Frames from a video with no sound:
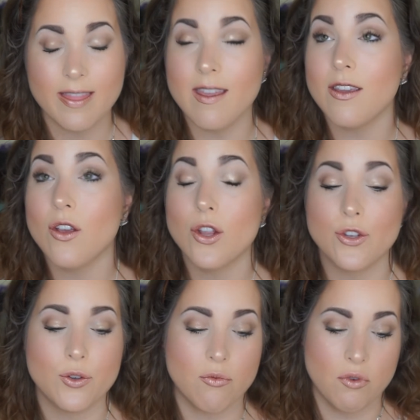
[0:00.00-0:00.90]
I think you
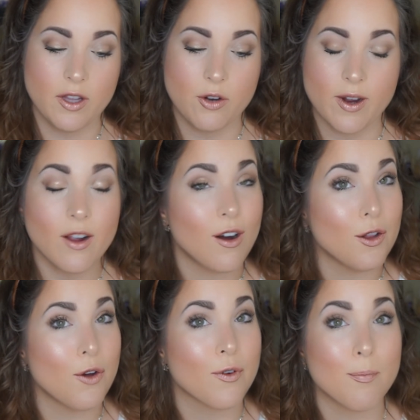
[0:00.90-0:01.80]
could do a really great
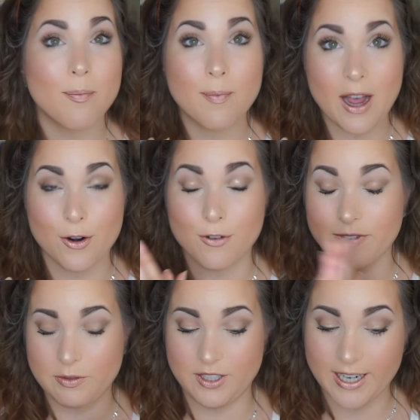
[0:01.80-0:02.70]
all-over powder
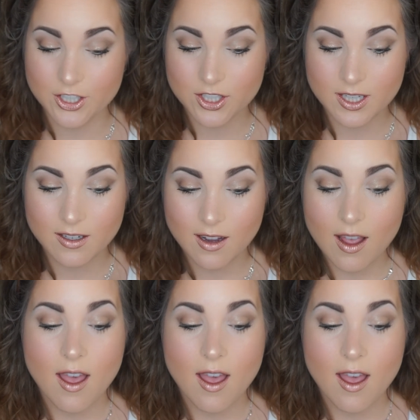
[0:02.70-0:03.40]
foundation.